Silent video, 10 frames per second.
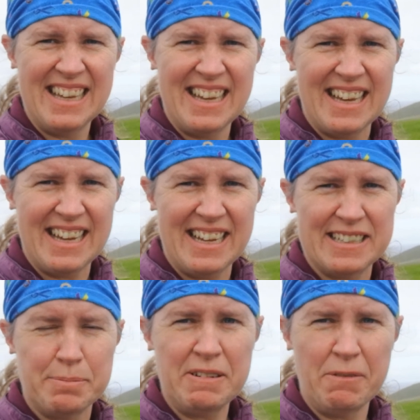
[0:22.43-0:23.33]

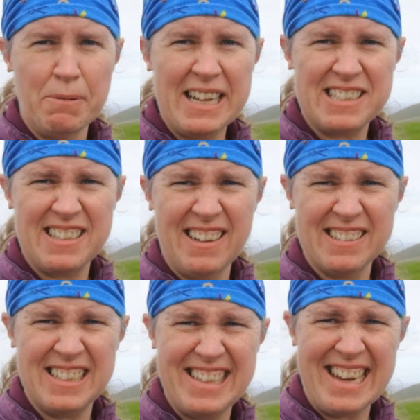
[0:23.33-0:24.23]
It's a bit of a wet start
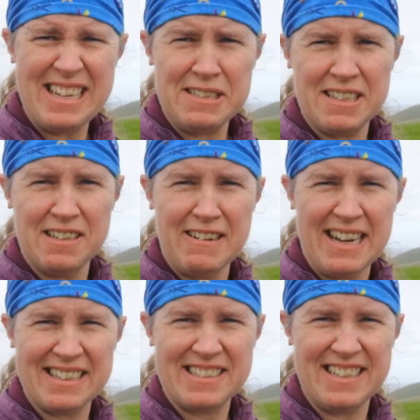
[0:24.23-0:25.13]
today, so
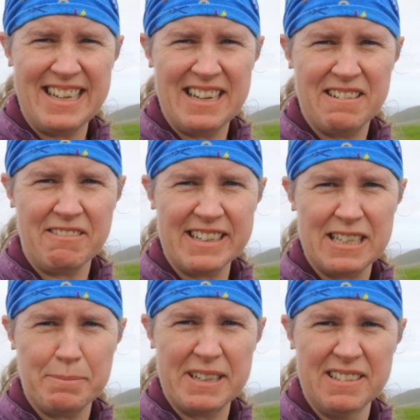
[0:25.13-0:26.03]
actually quite
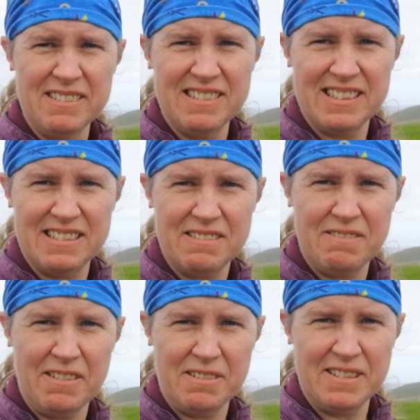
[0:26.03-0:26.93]
typical
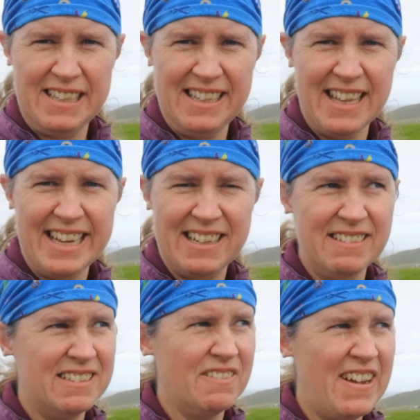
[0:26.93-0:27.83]
for the
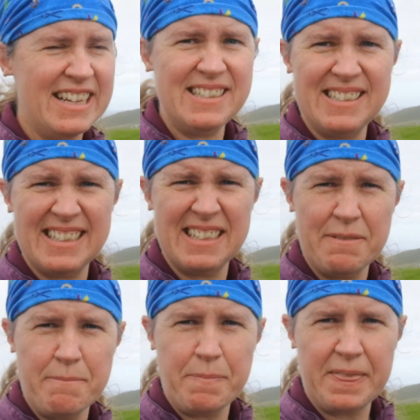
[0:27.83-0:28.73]
Lakeland events.
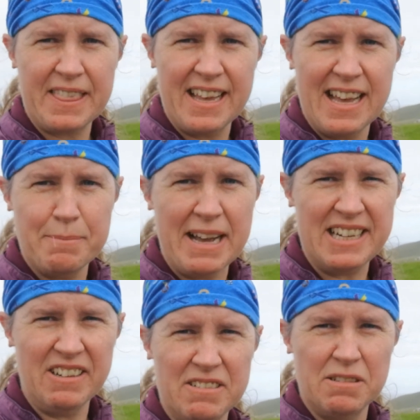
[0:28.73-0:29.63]
I'm
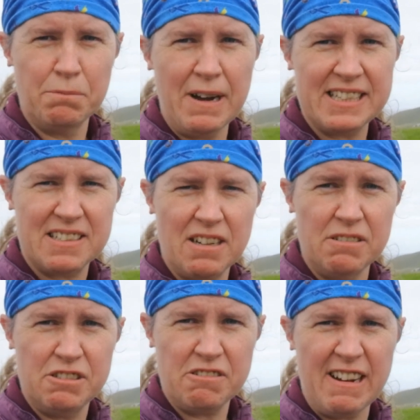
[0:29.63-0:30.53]
heading onto the West
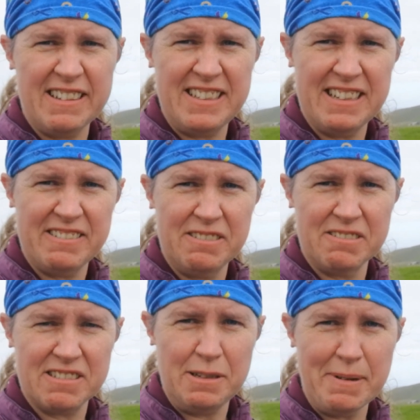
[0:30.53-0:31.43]
Coast Trail here on
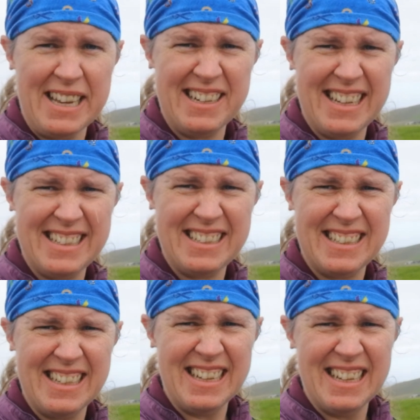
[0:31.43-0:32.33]
Orkney mainland
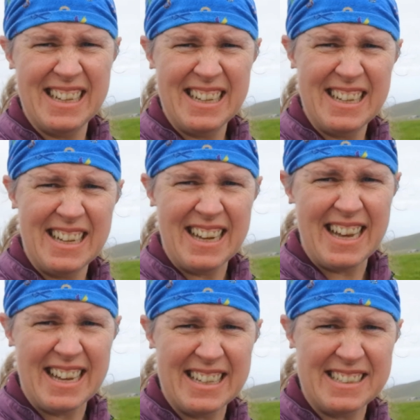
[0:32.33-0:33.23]

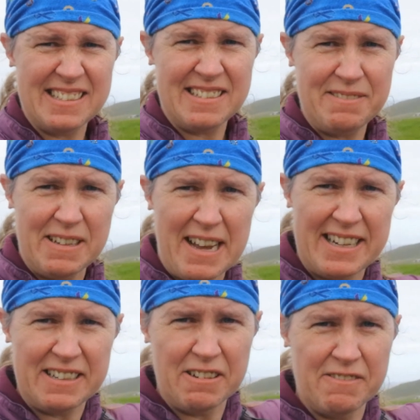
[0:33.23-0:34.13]
and just
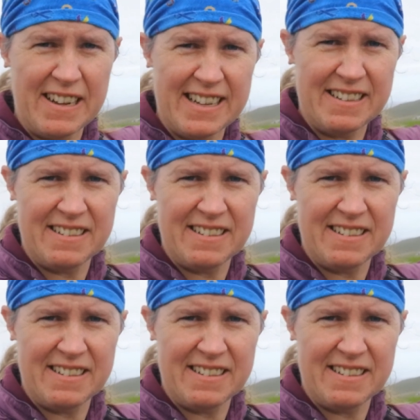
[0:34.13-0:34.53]
heading over